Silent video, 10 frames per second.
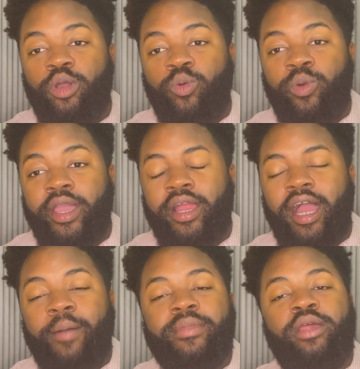where
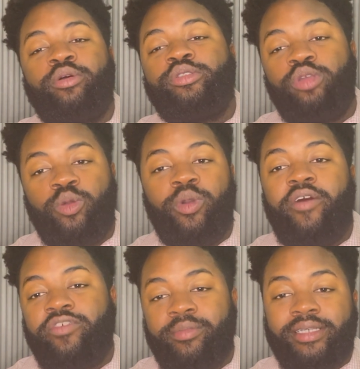I'm not only doing well
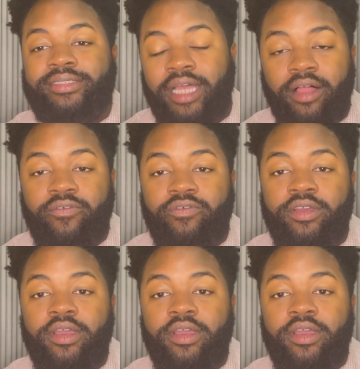for myself,